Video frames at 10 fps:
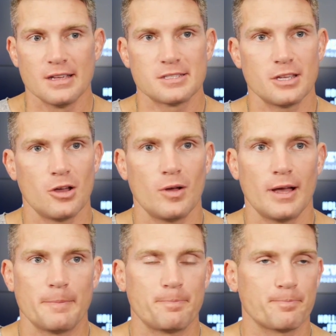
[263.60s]
So.
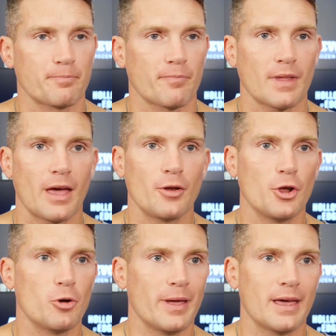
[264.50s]
Um, I don't
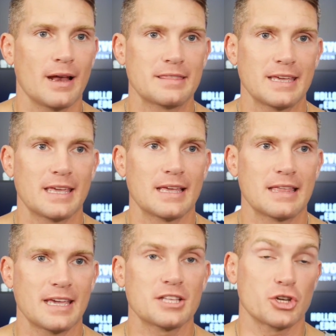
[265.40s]
know, man. I think
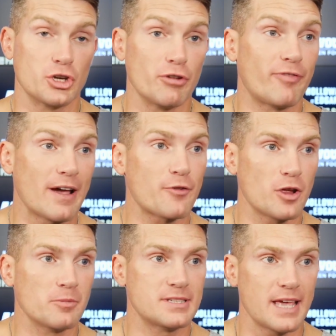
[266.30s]
I think it's a good fight for
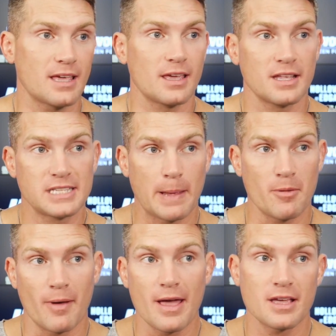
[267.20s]
him to take against
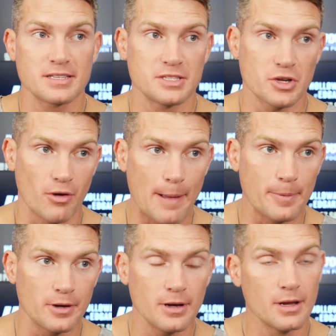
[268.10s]
Demian Maia because he's a
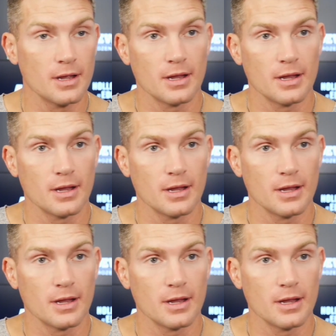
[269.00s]
grappler.